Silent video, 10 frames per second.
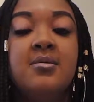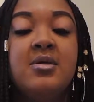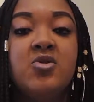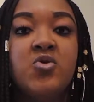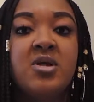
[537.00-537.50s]

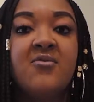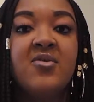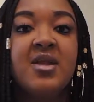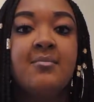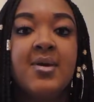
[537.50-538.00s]
District of
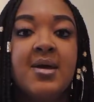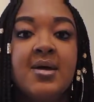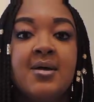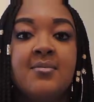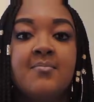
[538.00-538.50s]

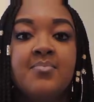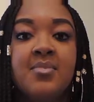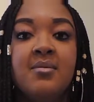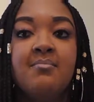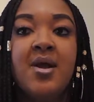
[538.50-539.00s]
Columbia,
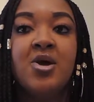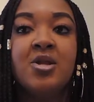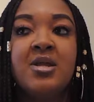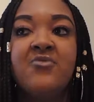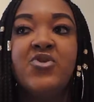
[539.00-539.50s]

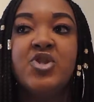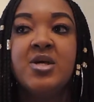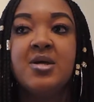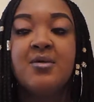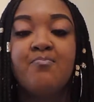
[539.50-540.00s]
Maryland, and
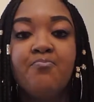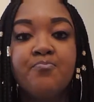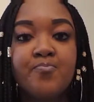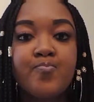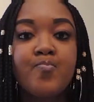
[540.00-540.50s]
Virginia.
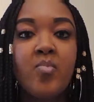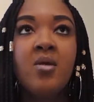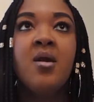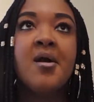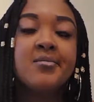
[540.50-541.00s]

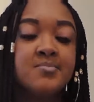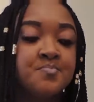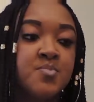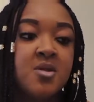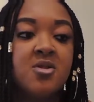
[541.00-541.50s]
Yeah.
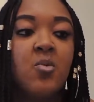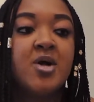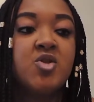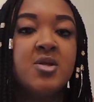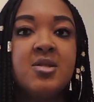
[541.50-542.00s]
So
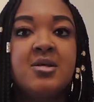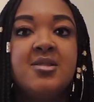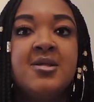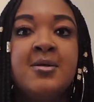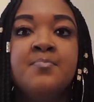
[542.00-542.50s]
Washington,
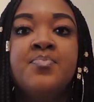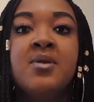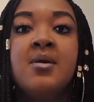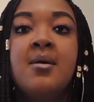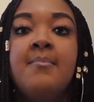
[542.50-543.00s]
D.C.,
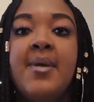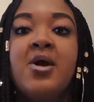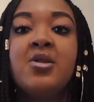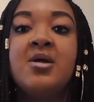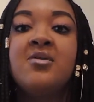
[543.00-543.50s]

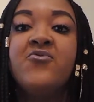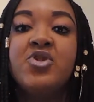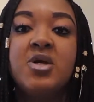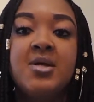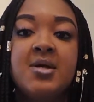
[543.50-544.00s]
Maryland,
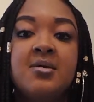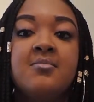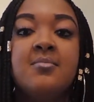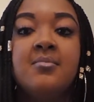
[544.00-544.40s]
Virginia